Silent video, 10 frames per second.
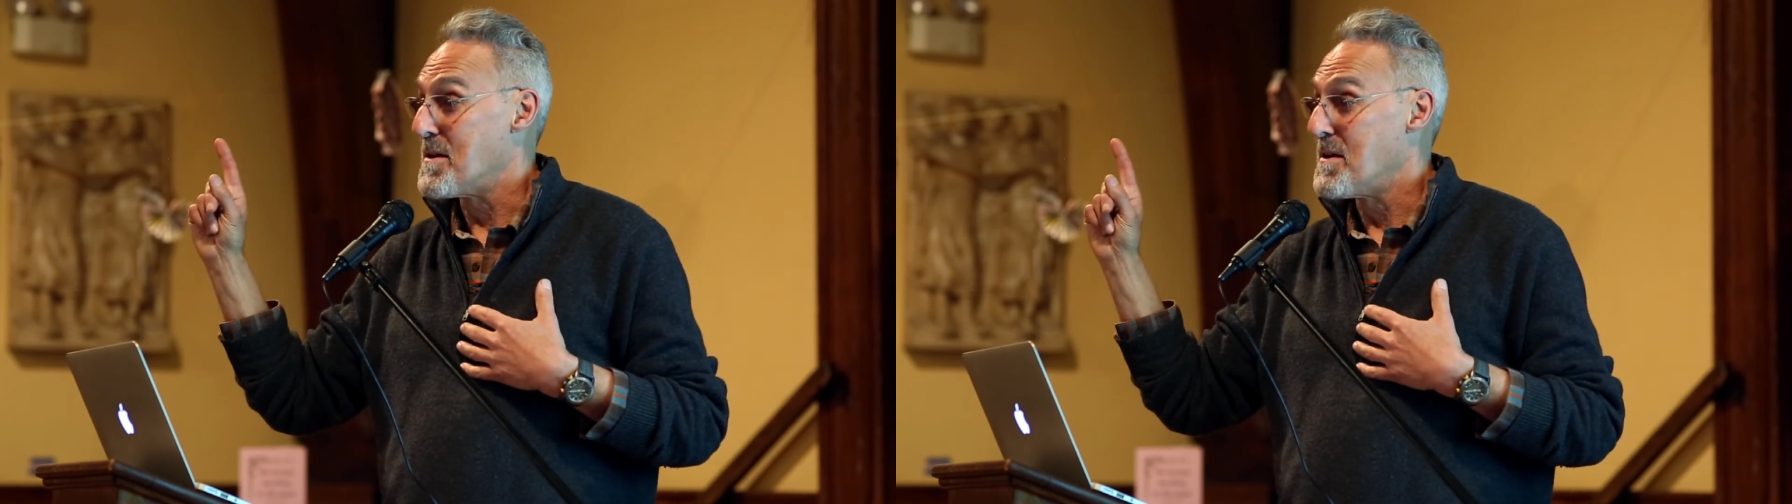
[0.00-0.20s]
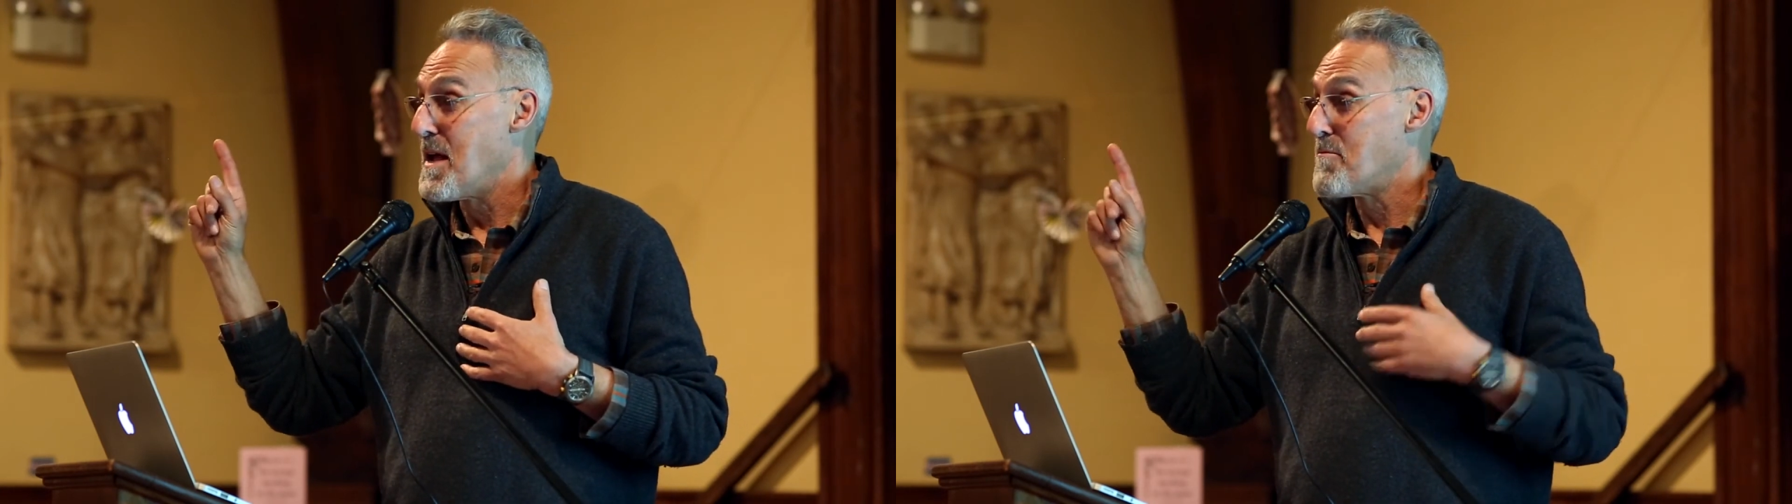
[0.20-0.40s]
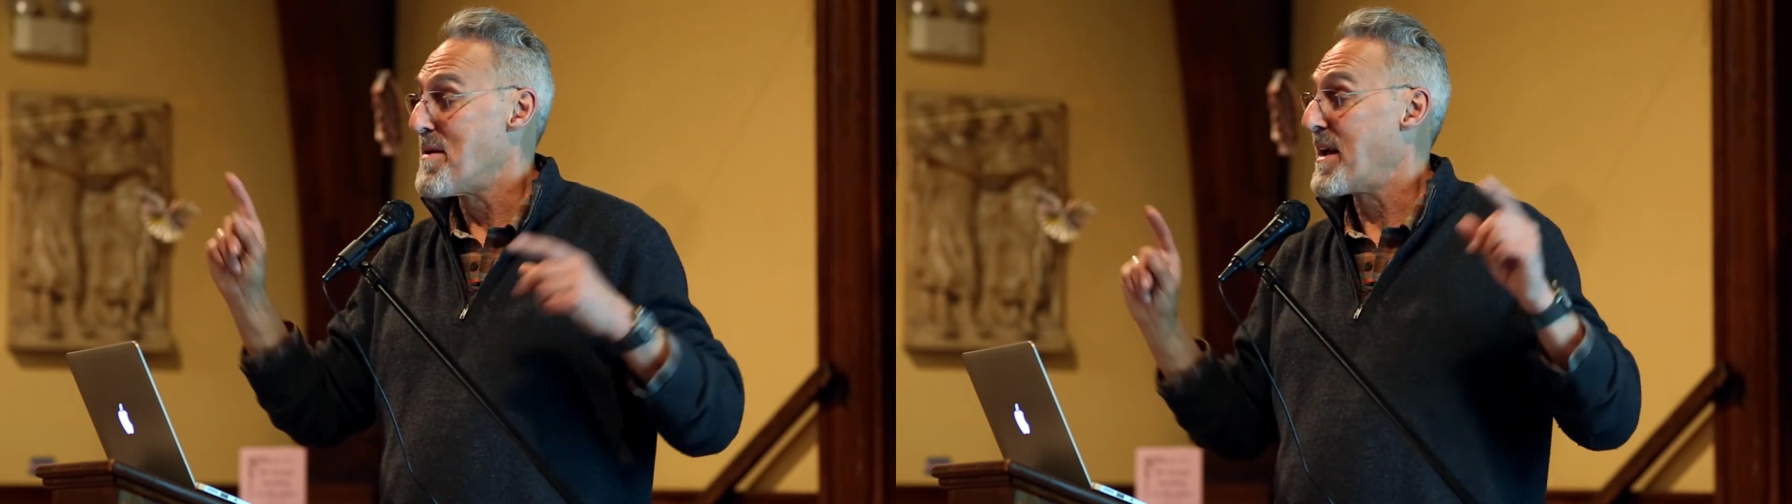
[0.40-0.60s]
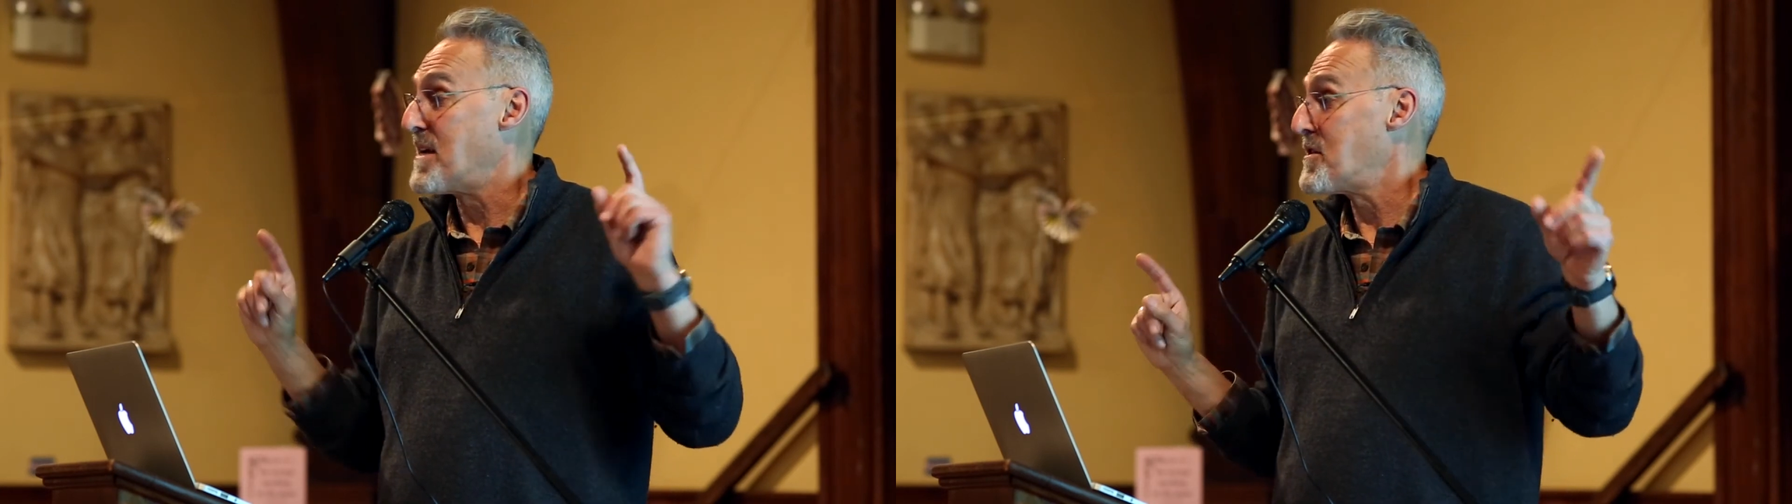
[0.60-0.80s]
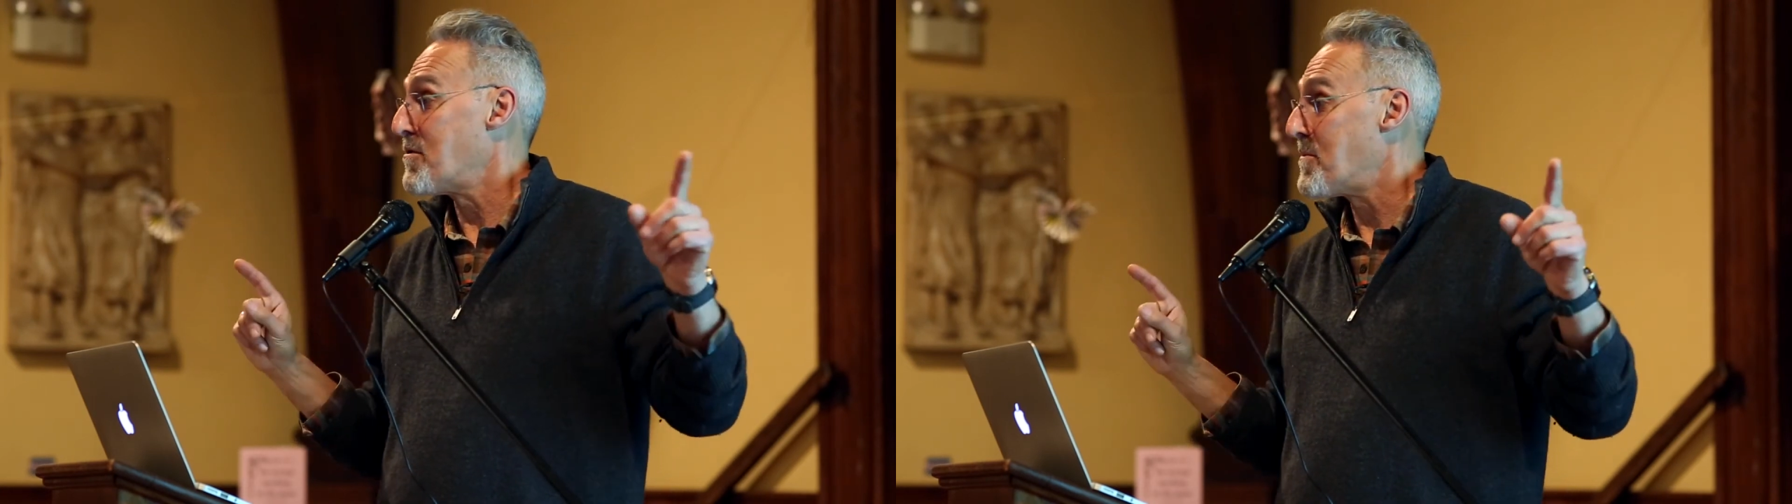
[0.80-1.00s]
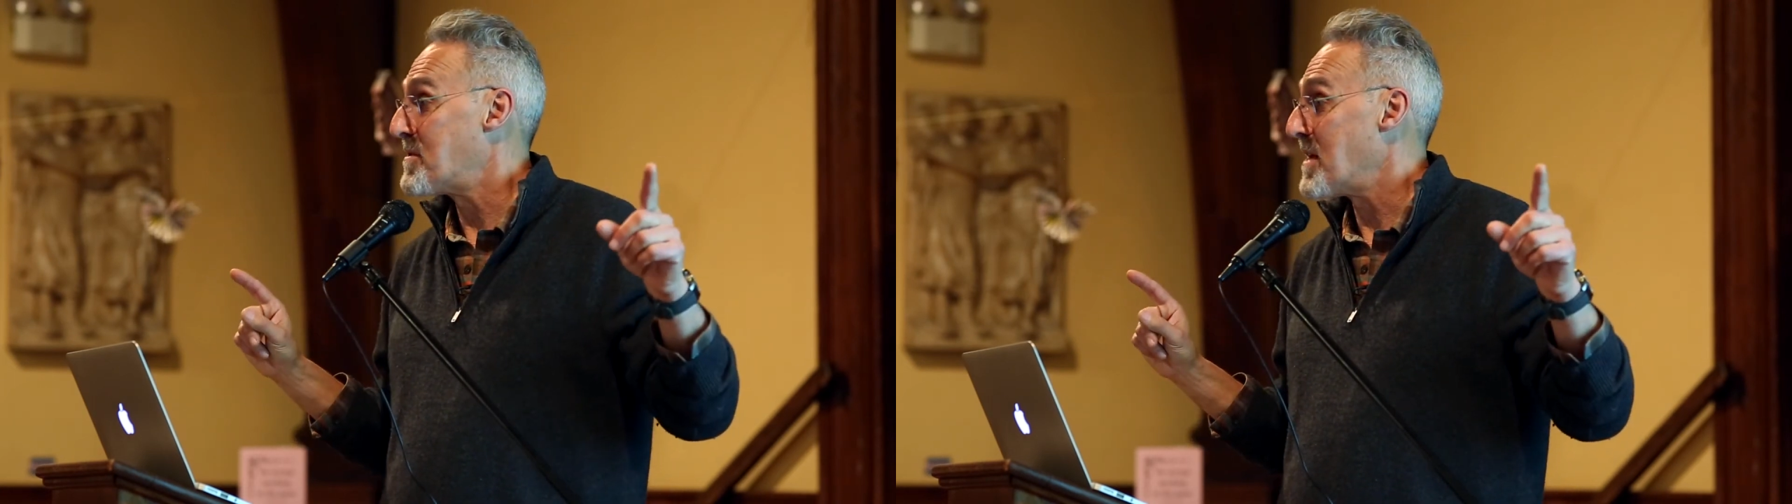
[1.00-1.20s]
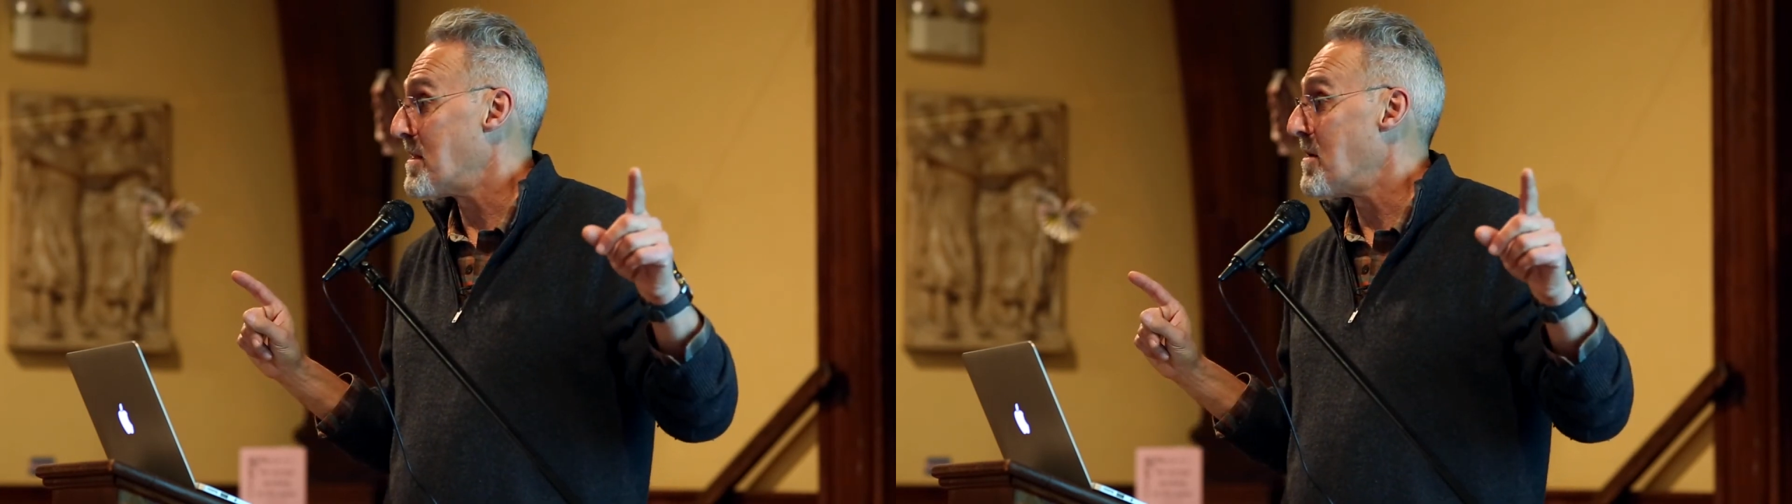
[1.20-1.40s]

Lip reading: and we're making 0%